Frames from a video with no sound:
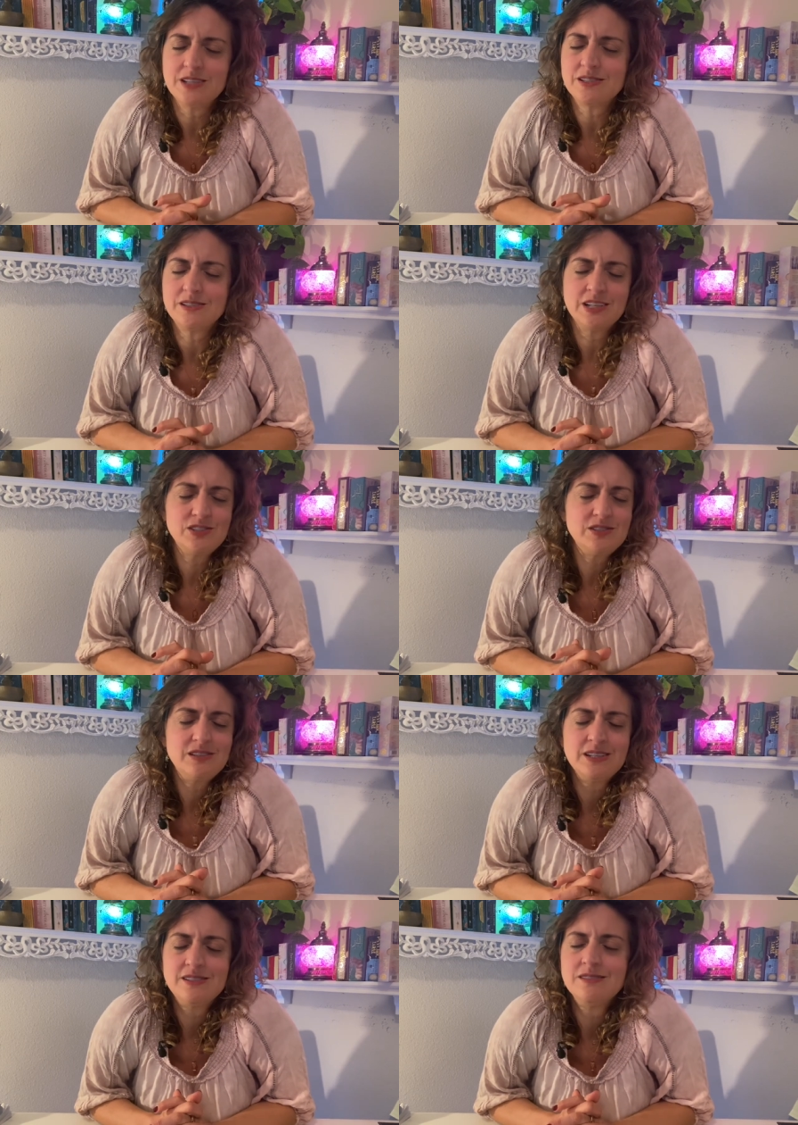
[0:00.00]
It's it's
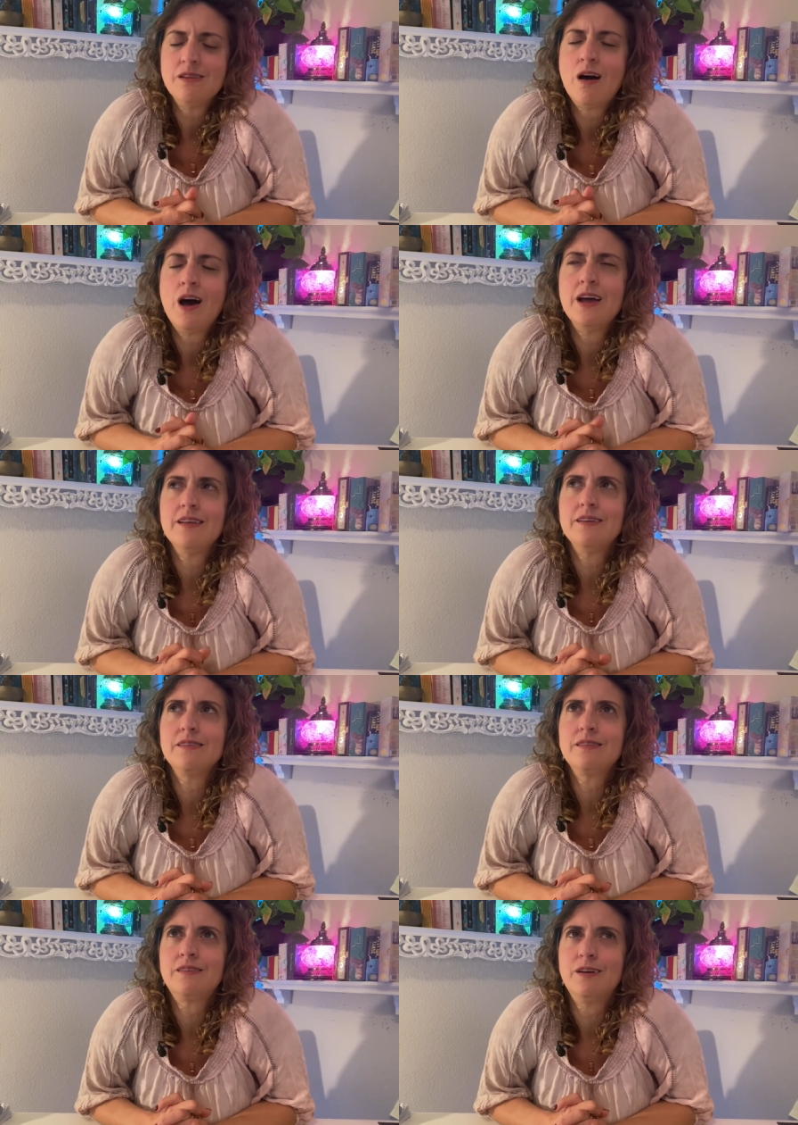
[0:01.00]
it's not
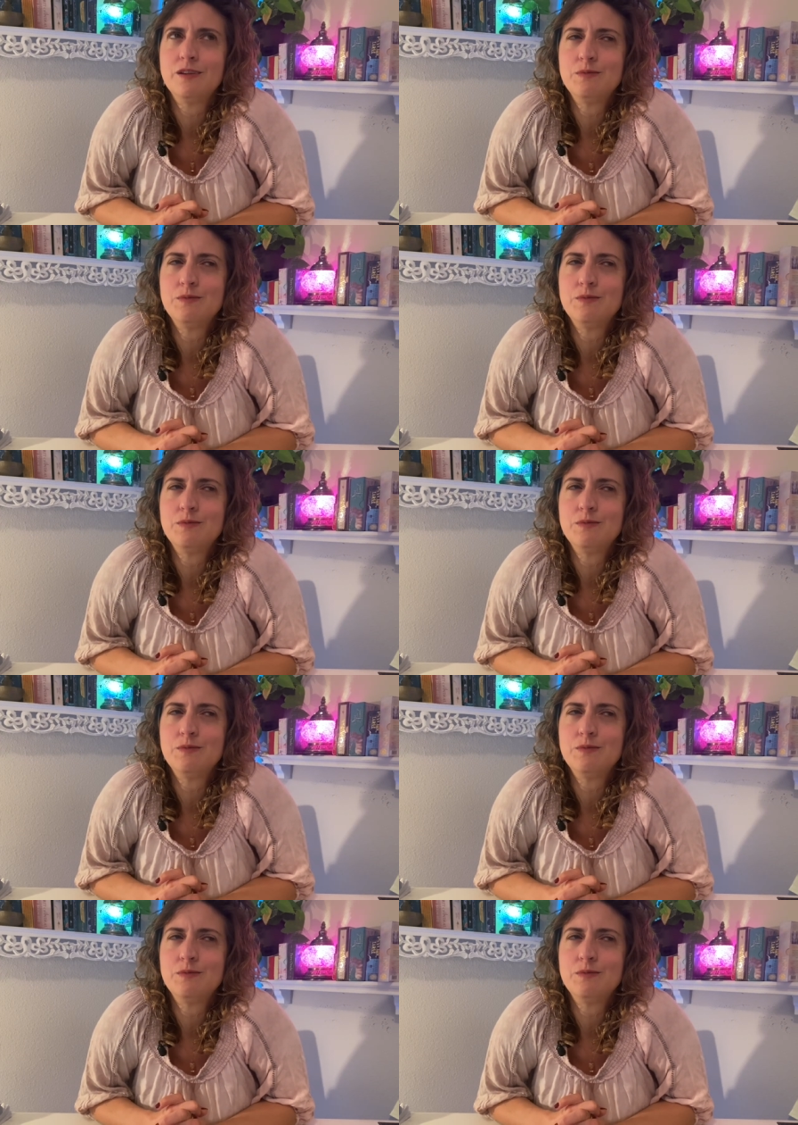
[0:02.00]
going